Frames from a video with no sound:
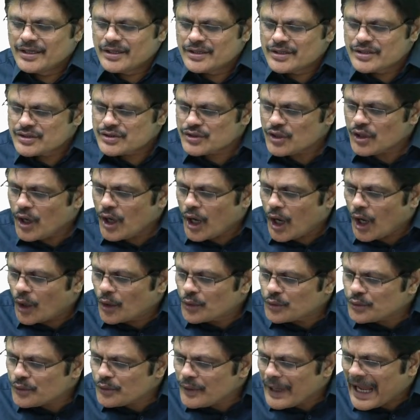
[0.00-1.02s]
So
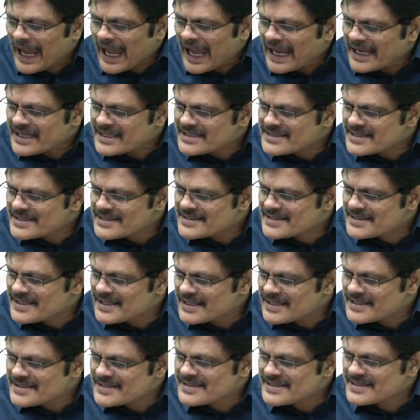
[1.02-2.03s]
how to access
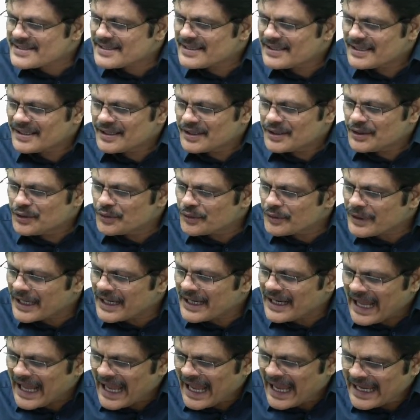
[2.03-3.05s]
this? You
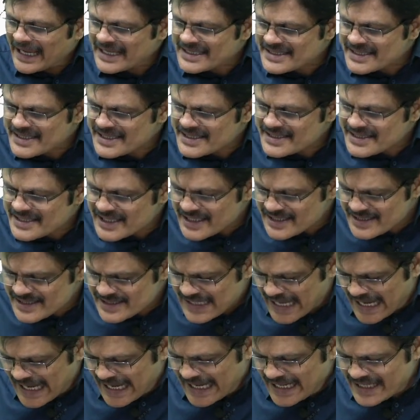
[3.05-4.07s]
can access this
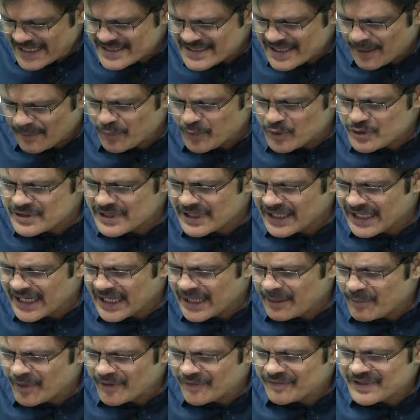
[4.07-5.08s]
as, suppose the
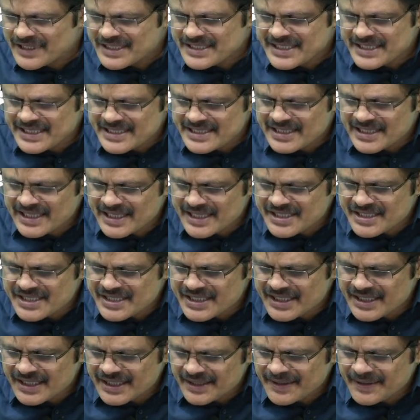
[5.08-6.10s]
name of this is list
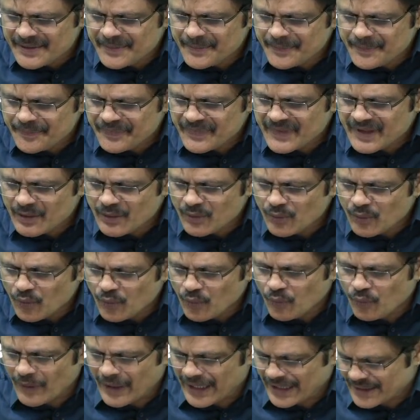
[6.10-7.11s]

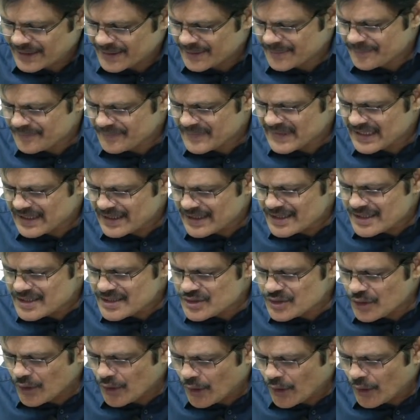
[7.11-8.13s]
1.
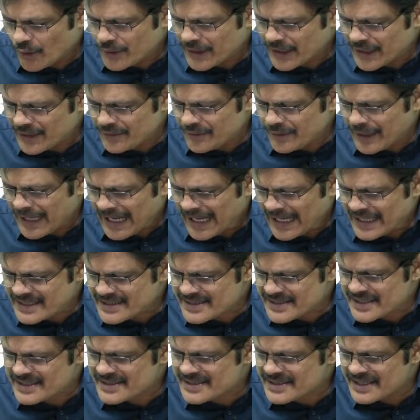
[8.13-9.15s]
So how can you
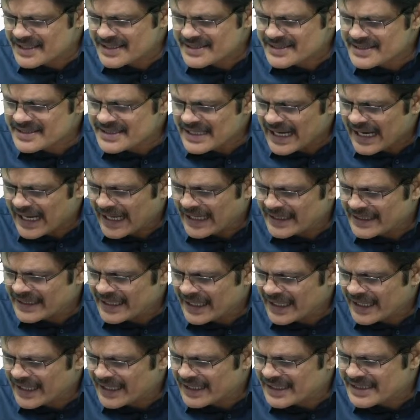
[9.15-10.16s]
access this
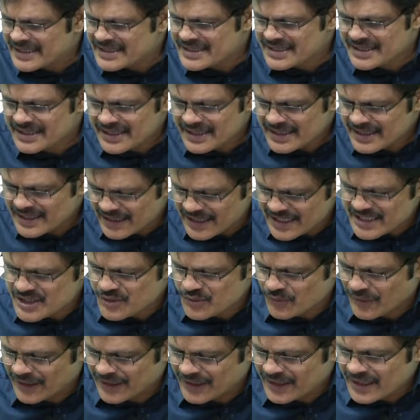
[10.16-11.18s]
entire list
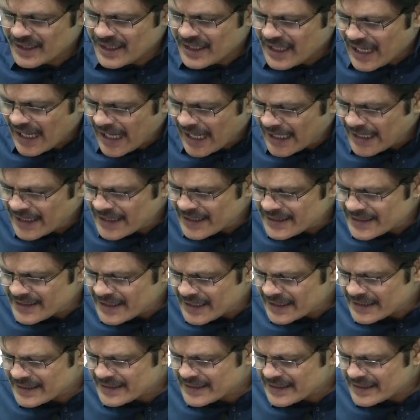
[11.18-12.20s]
1? And in
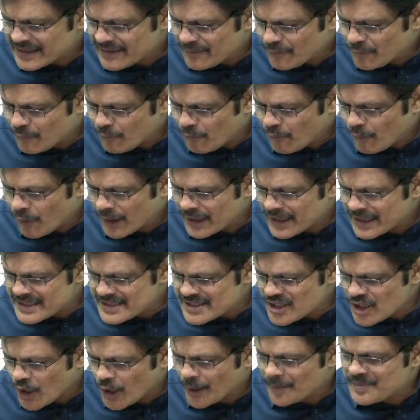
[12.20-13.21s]
that, what is
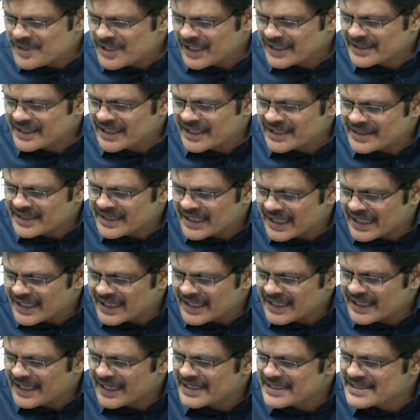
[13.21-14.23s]
the object at third
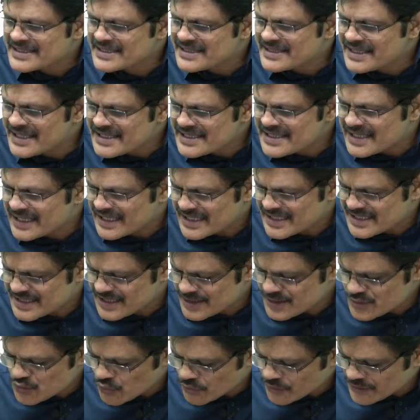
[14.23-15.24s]
index? This list.
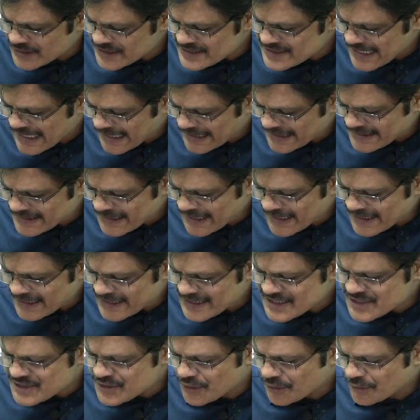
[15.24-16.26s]
So this entire
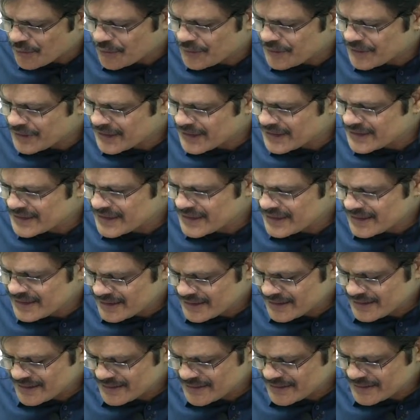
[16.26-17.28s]
list you are going to get.
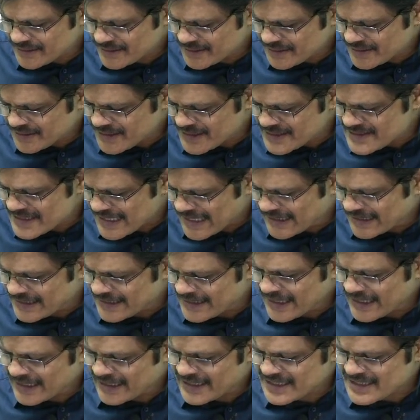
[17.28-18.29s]
This
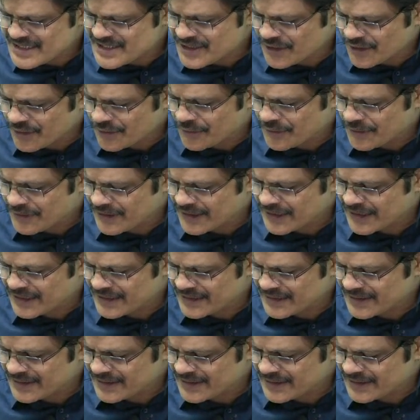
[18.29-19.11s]
entire list you are going to get.